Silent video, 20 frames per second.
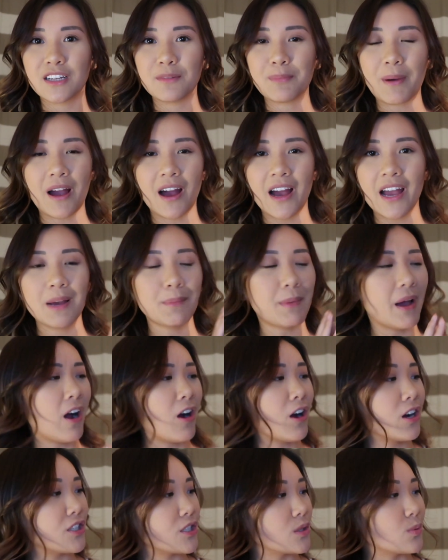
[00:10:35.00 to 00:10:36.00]
my
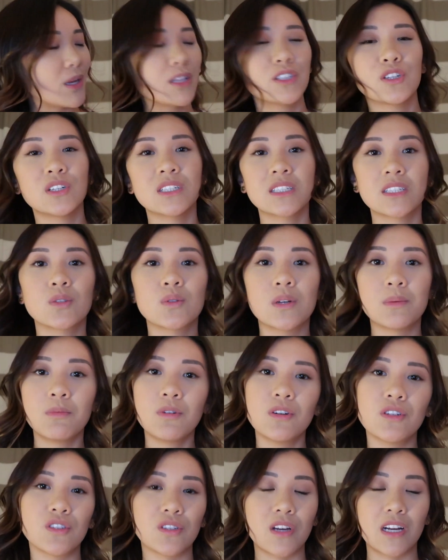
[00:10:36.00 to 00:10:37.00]
heart just went towards this one
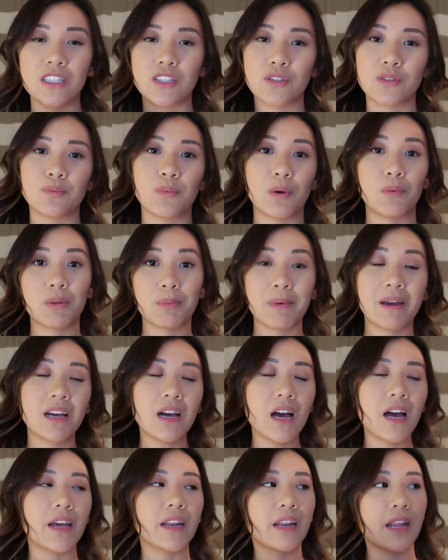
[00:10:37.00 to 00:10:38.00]
more, so I just went with my
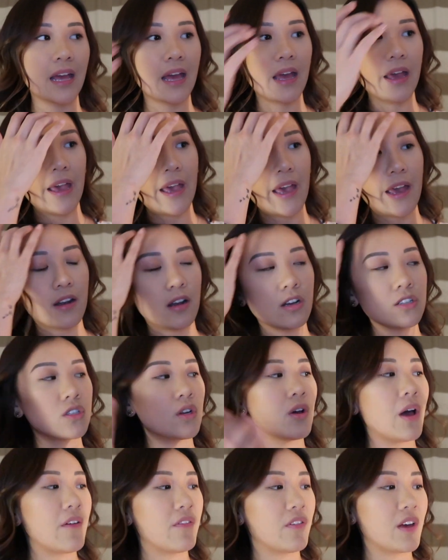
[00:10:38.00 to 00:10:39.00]
gut. And
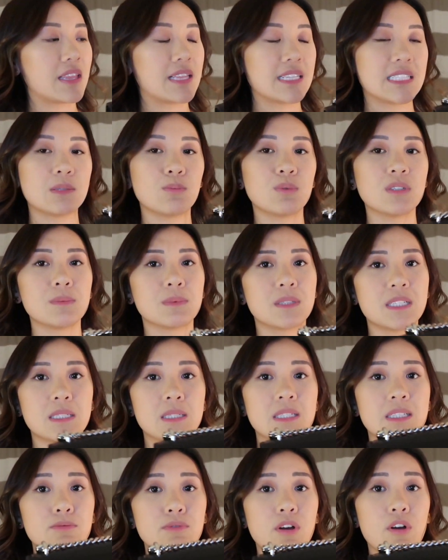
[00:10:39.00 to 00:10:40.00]
also I feel like
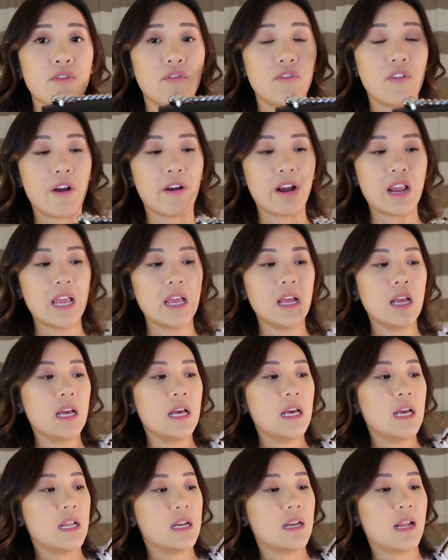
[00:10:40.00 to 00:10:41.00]
this is a very
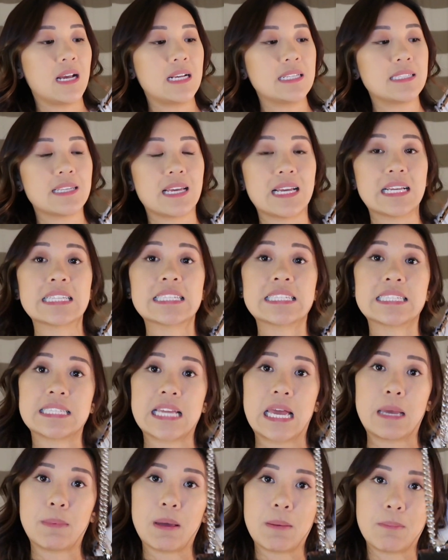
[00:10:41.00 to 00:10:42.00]
nice like
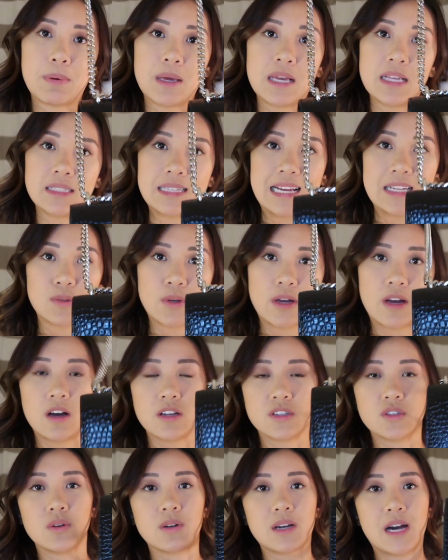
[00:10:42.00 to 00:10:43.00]
statement piece. That's why I
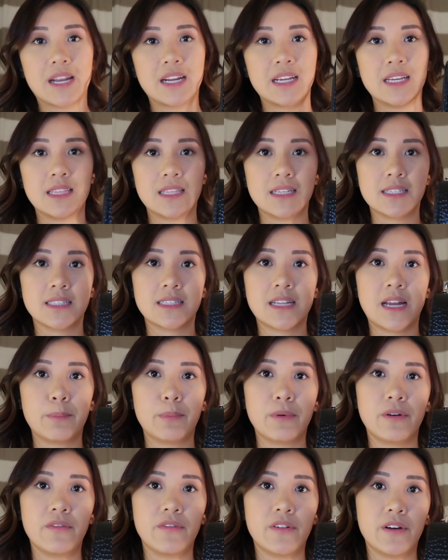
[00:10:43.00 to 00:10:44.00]
also got it in this
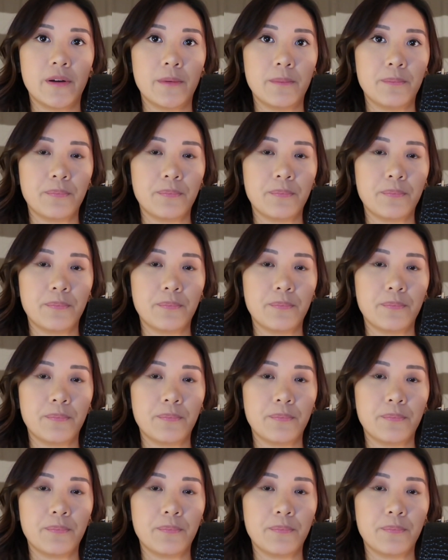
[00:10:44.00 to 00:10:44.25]
type of